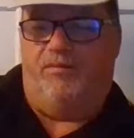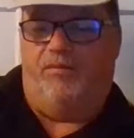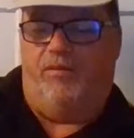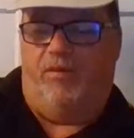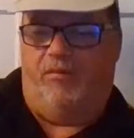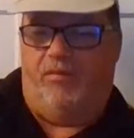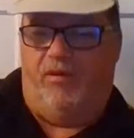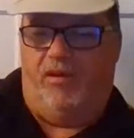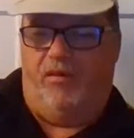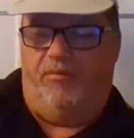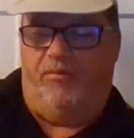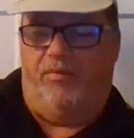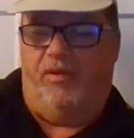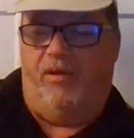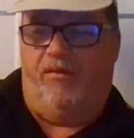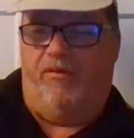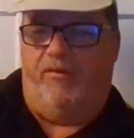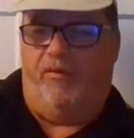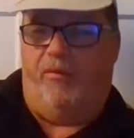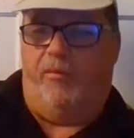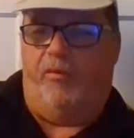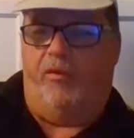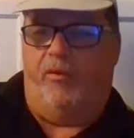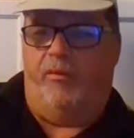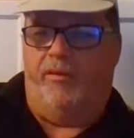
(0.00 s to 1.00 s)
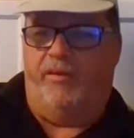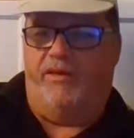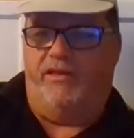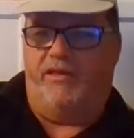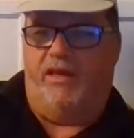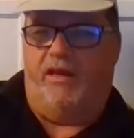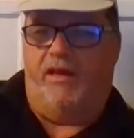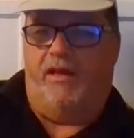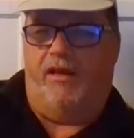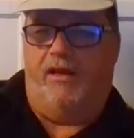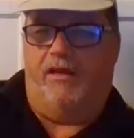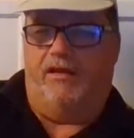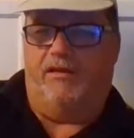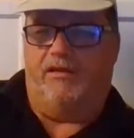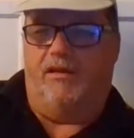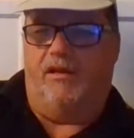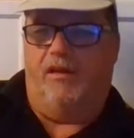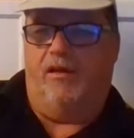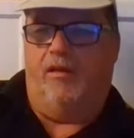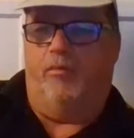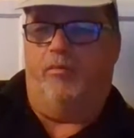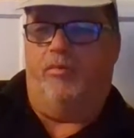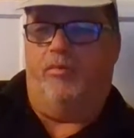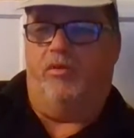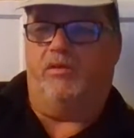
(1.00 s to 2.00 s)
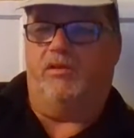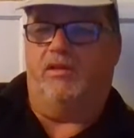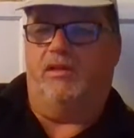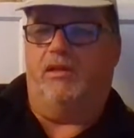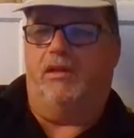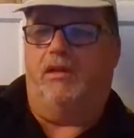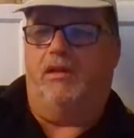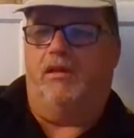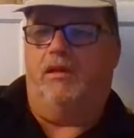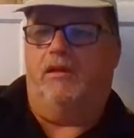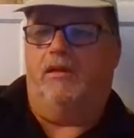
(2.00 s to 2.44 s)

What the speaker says: probably a bit of a Brummie saying, actually, a butty.